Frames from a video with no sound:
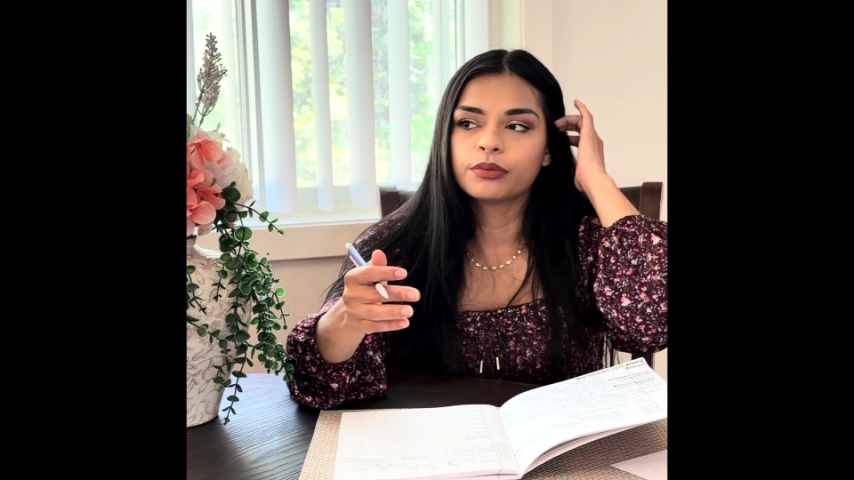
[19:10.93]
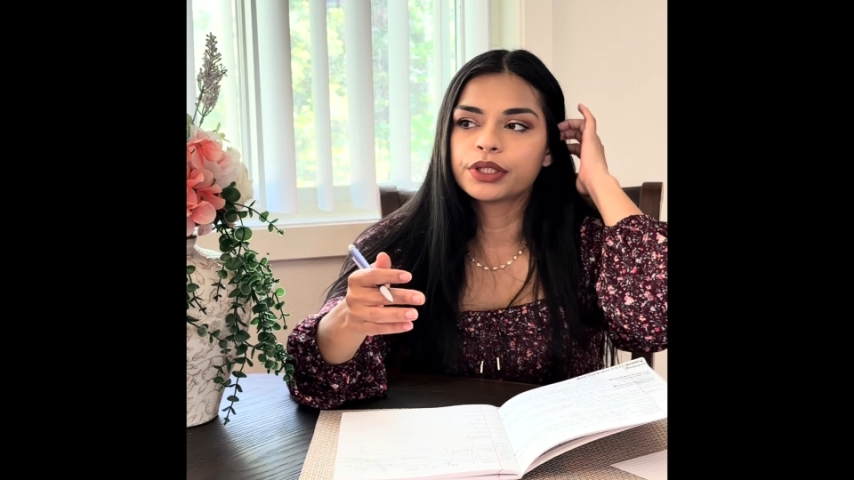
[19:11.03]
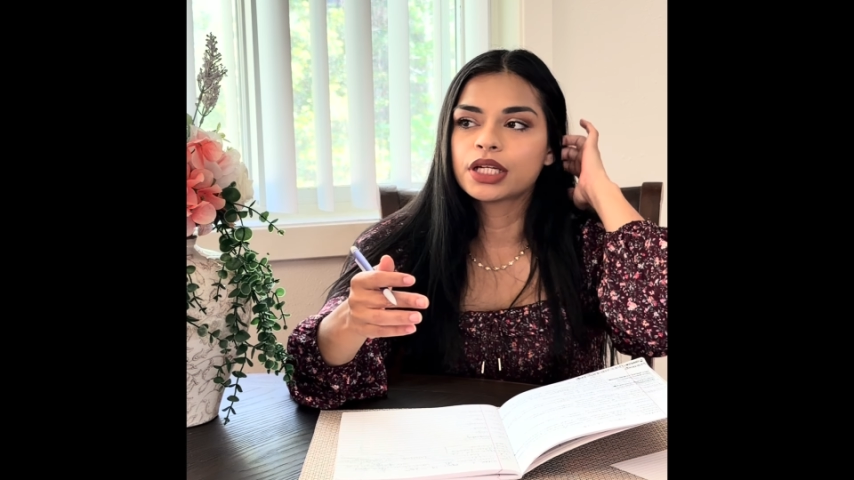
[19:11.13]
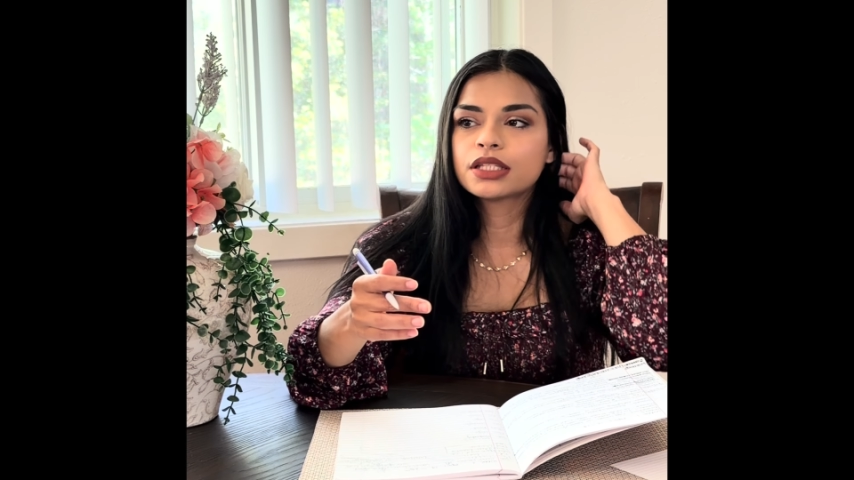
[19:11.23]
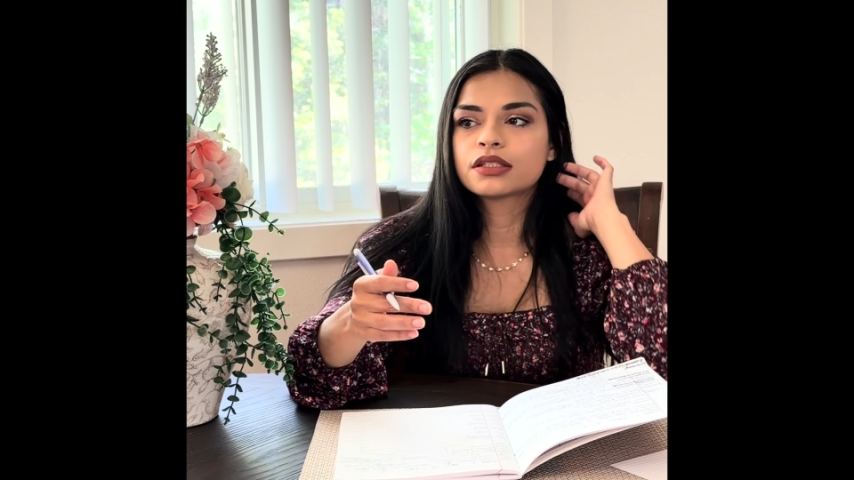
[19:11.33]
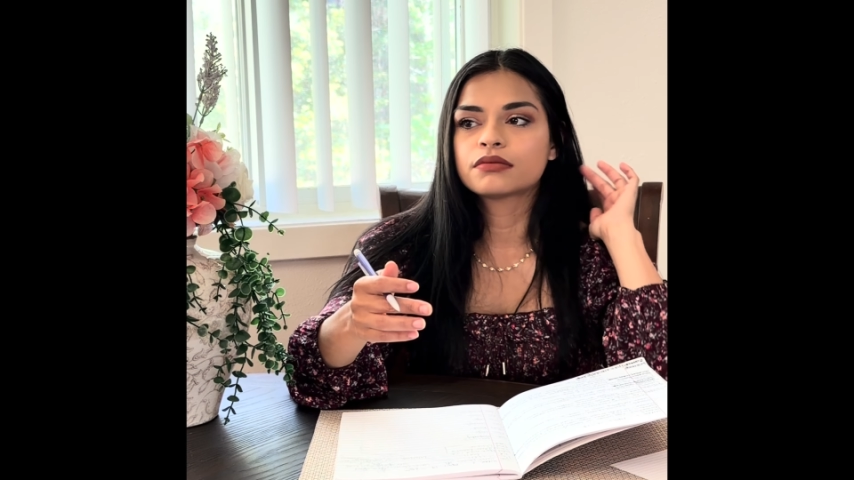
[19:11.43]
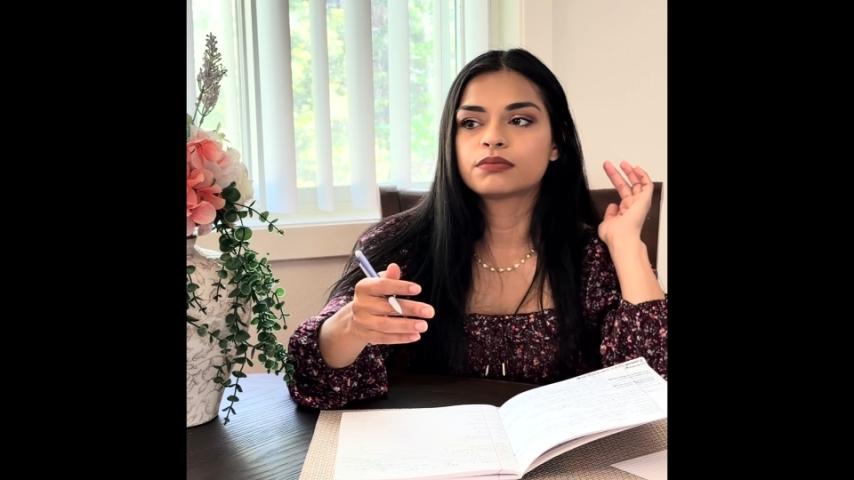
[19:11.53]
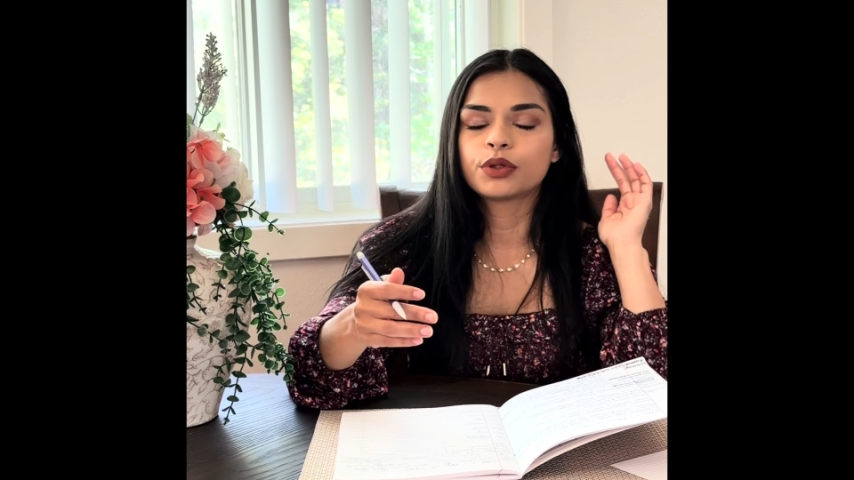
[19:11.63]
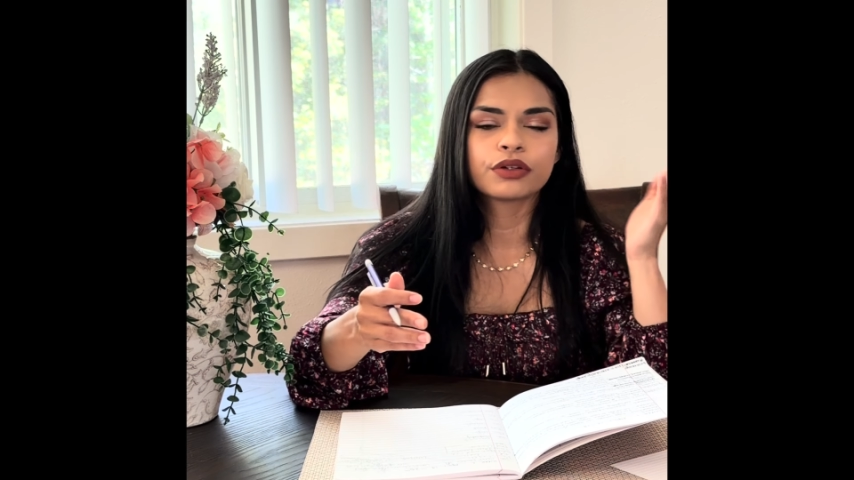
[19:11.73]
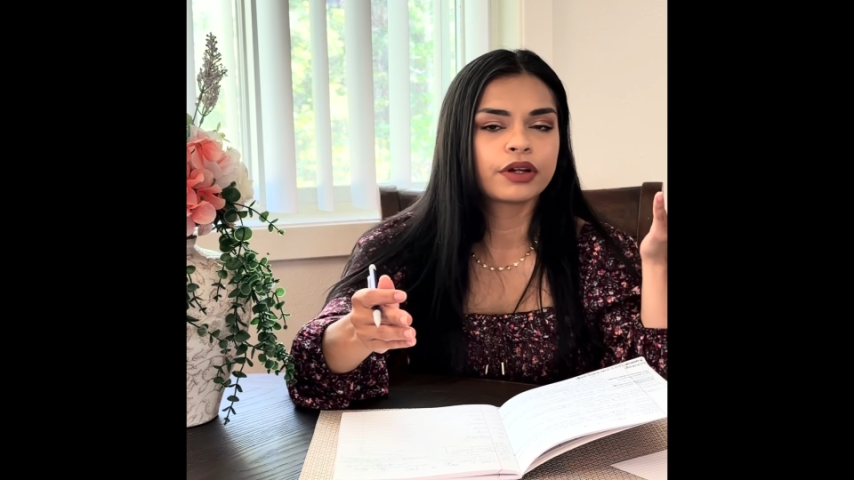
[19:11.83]
because
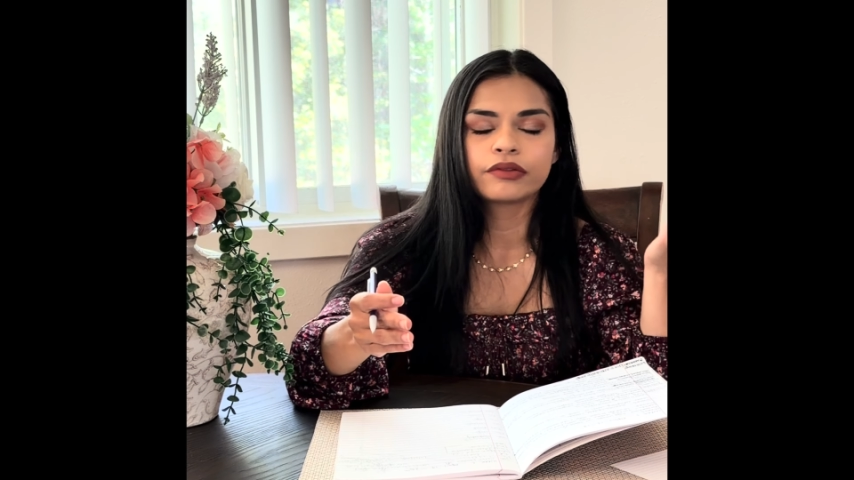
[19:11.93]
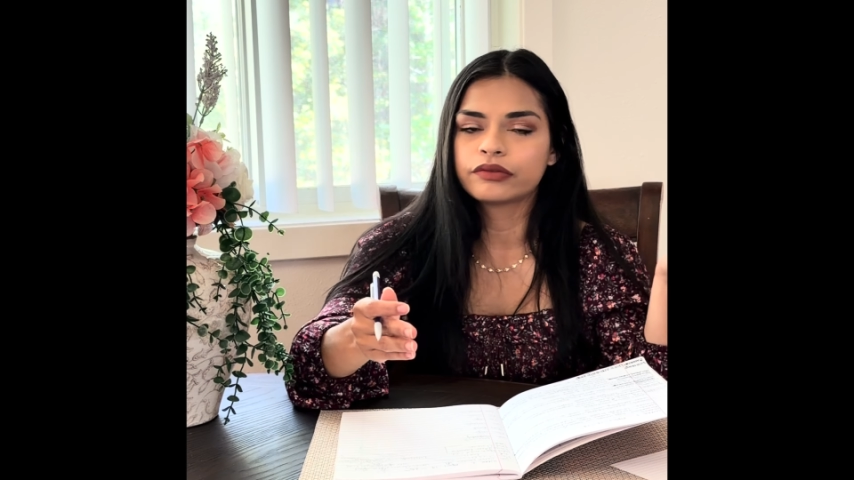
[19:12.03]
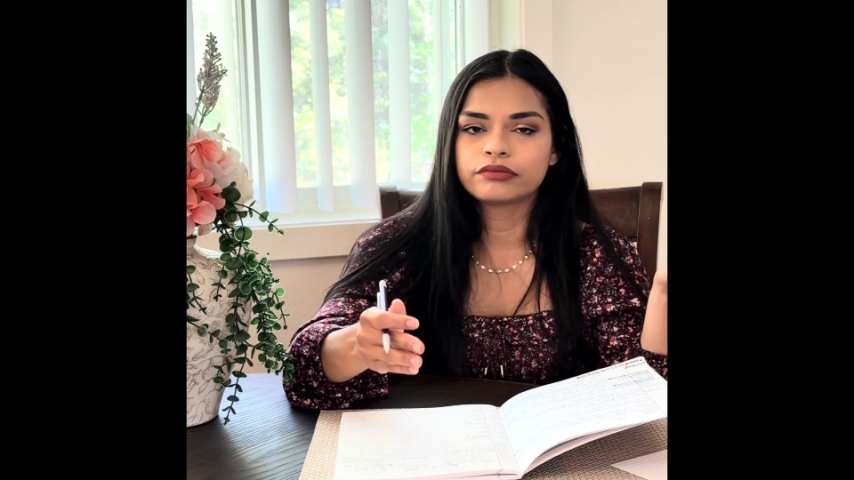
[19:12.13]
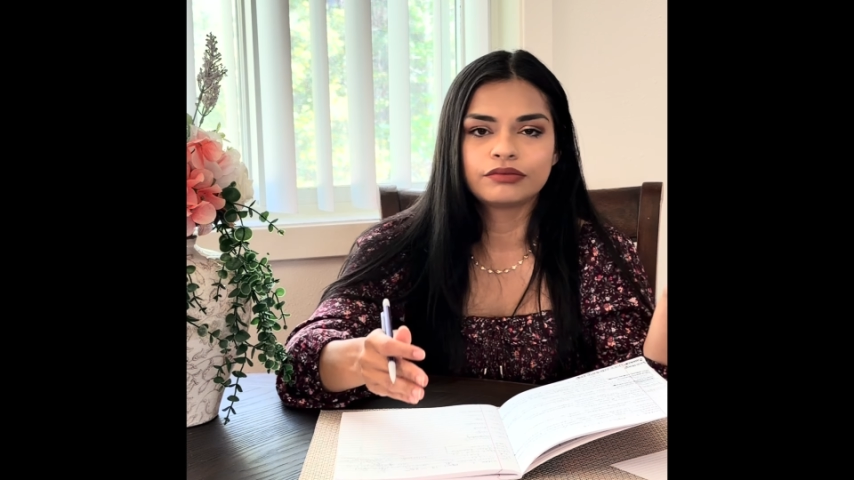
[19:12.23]
pork fried